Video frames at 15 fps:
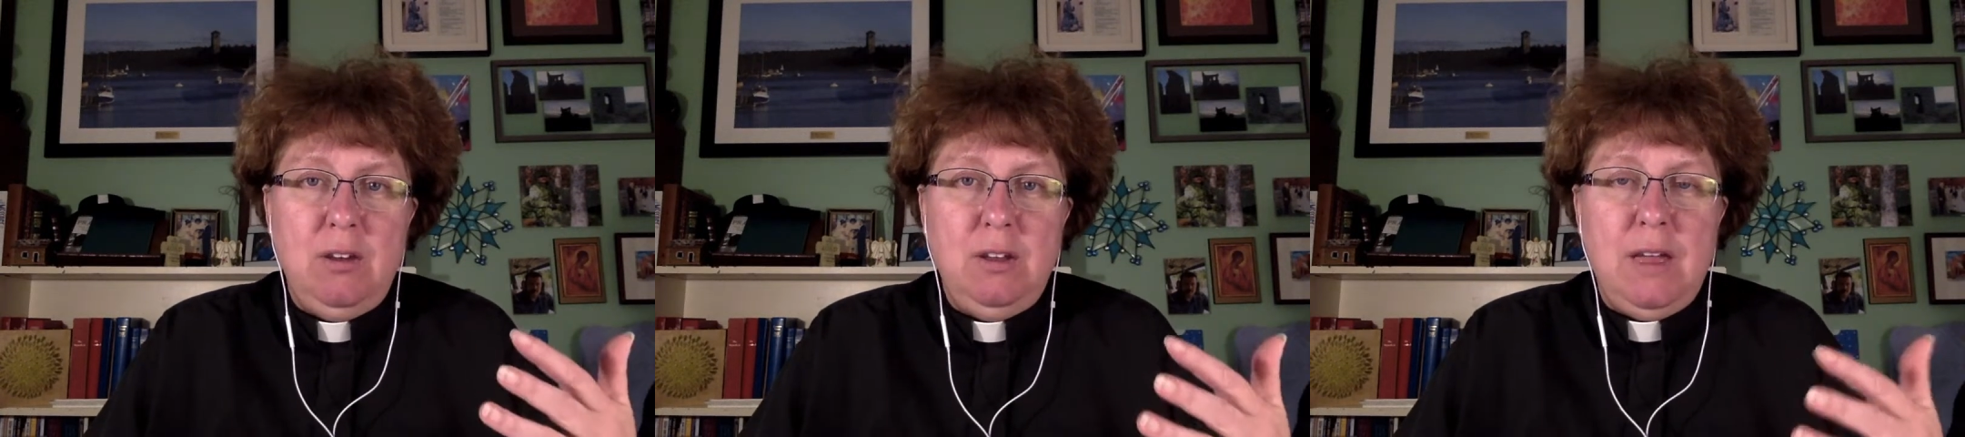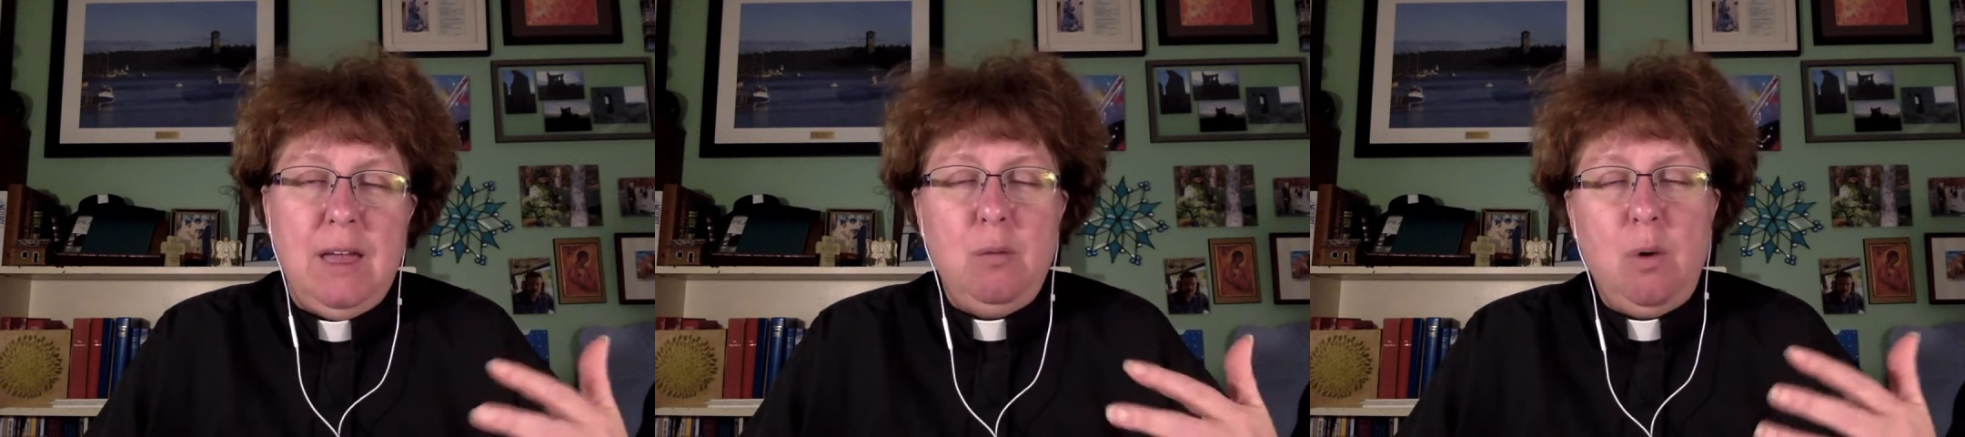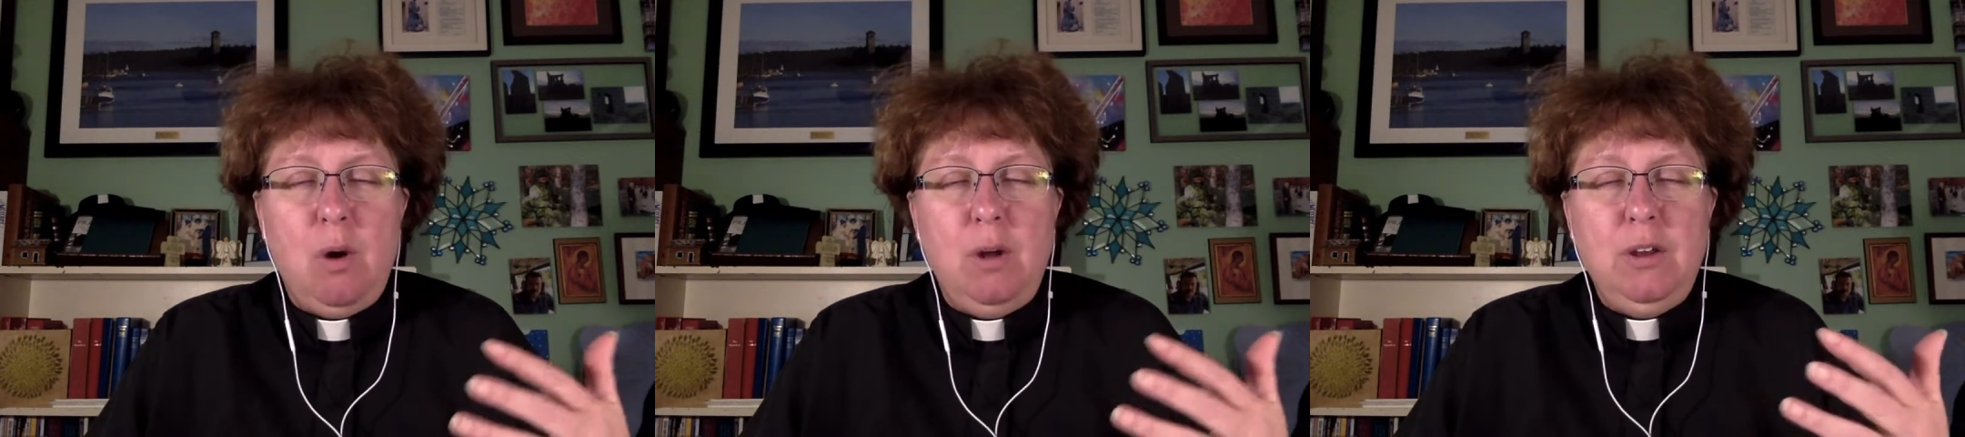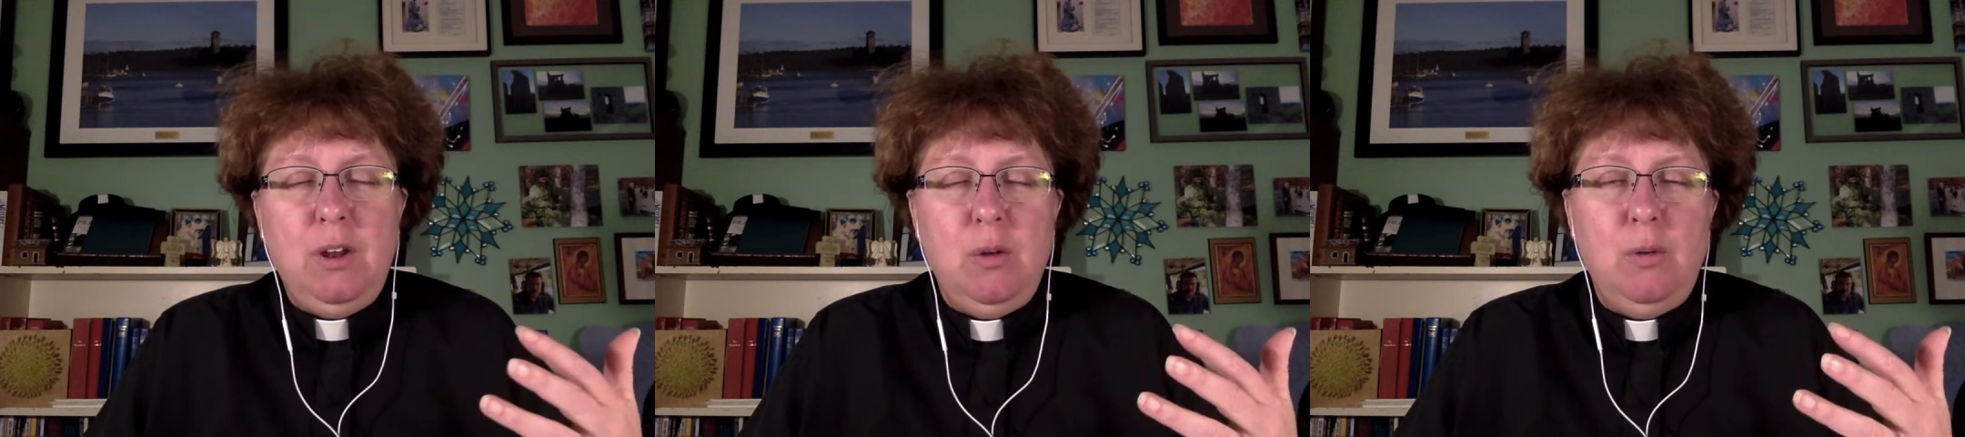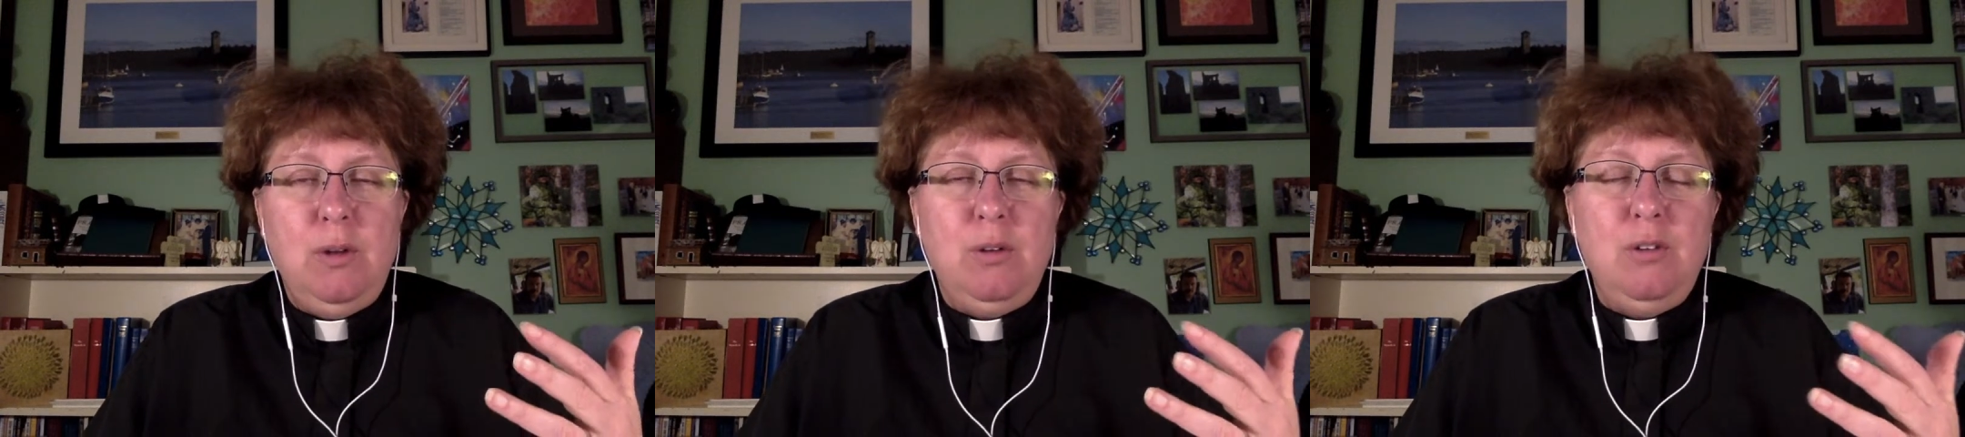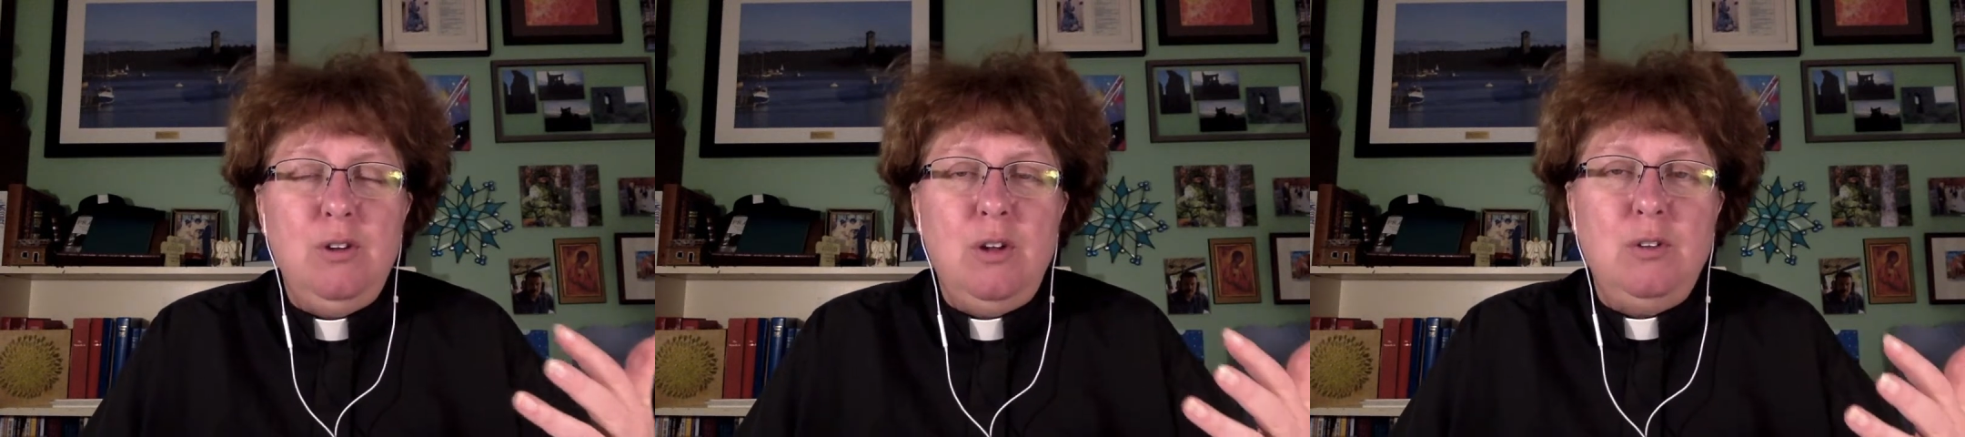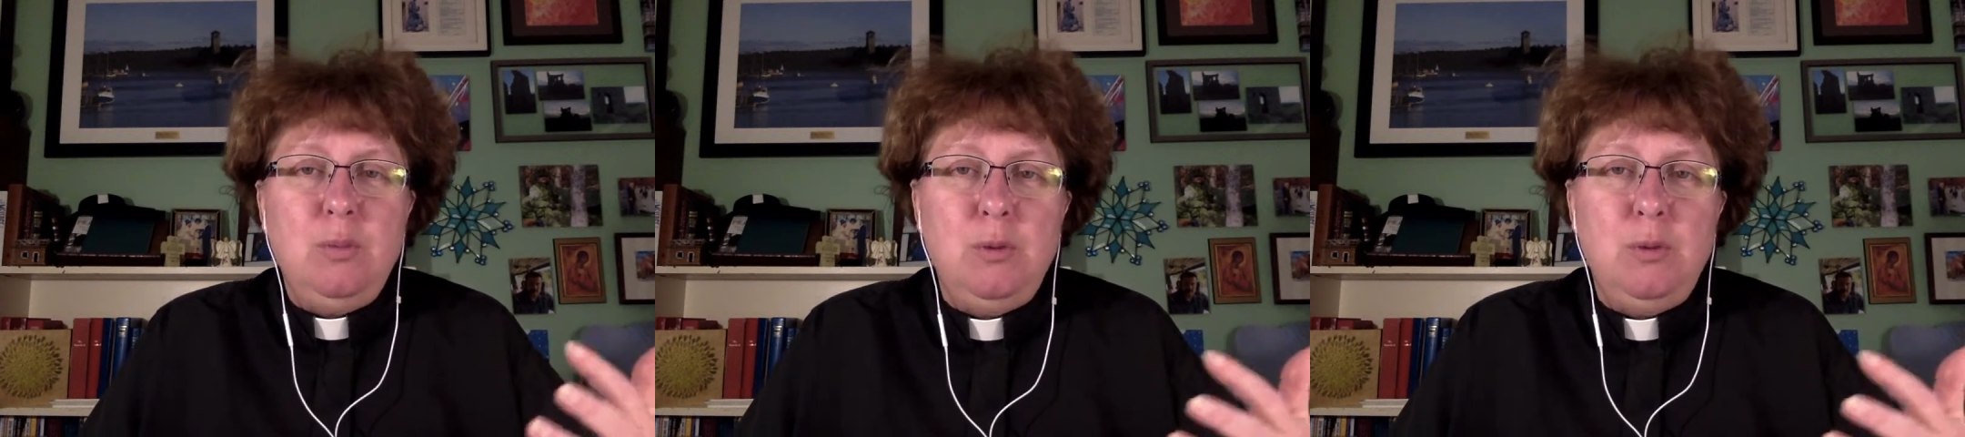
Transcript: You can't water, you know, you're not